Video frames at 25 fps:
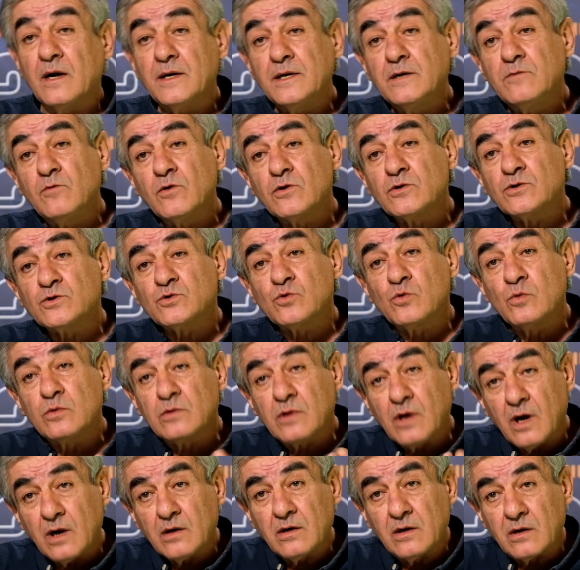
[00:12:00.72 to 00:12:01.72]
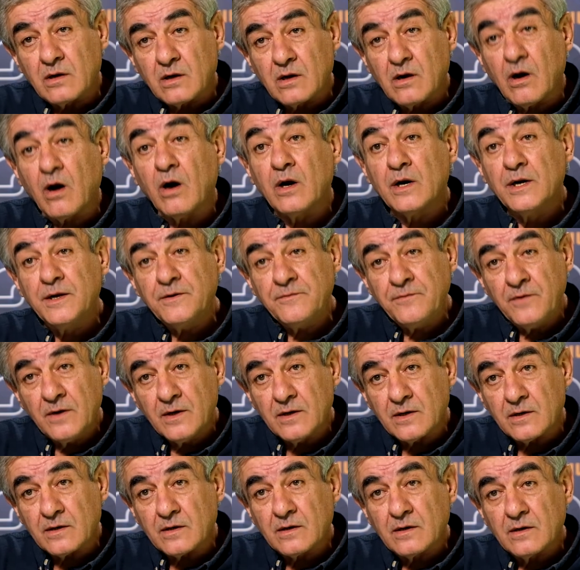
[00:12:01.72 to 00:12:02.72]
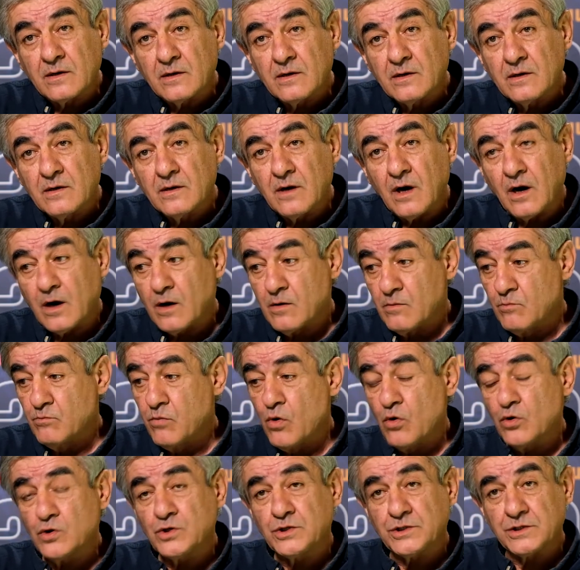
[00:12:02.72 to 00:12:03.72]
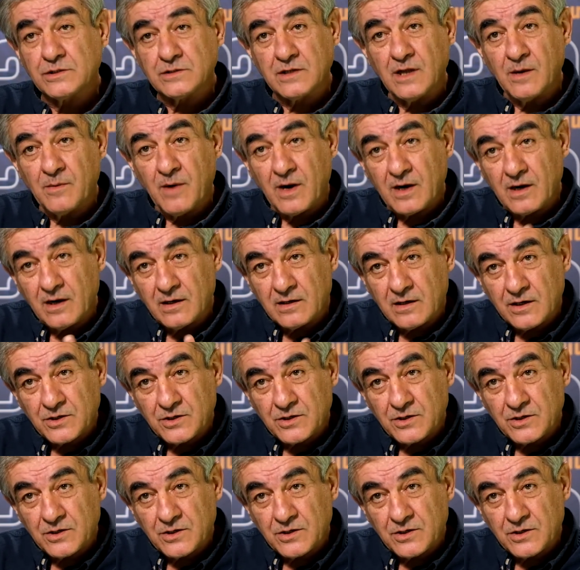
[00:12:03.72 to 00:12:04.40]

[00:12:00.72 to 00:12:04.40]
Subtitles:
Since the Sultan was the caliph throughout the Islamic world,